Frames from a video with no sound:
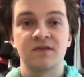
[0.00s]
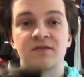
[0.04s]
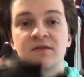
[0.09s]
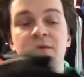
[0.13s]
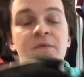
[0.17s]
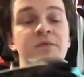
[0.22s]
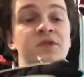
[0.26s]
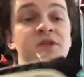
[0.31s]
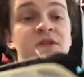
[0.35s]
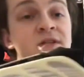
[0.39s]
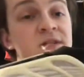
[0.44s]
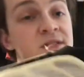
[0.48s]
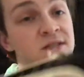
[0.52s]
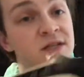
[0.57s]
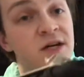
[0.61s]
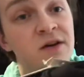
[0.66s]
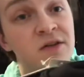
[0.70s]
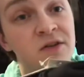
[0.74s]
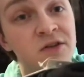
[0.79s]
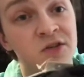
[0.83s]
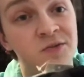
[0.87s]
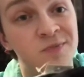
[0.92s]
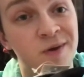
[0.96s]
I'm just gonna sell
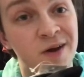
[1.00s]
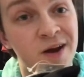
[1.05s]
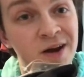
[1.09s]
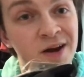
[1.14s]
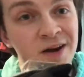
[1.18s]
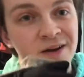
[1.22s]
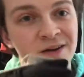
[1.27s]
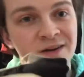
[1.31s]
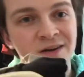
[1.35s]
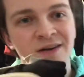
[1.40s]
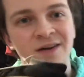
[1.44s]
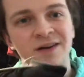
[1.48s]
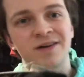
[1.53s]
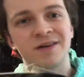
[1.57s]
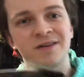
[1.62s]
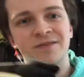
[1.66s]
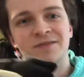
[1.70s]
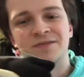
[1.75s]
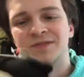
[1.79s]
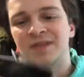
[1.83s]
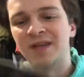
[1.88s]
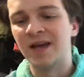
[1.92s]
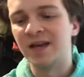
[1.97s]
this pair
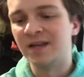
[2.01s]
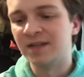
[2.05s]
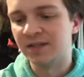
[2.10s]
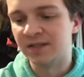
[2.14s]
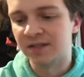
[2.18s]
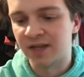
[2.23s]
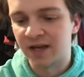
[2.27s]
of 10s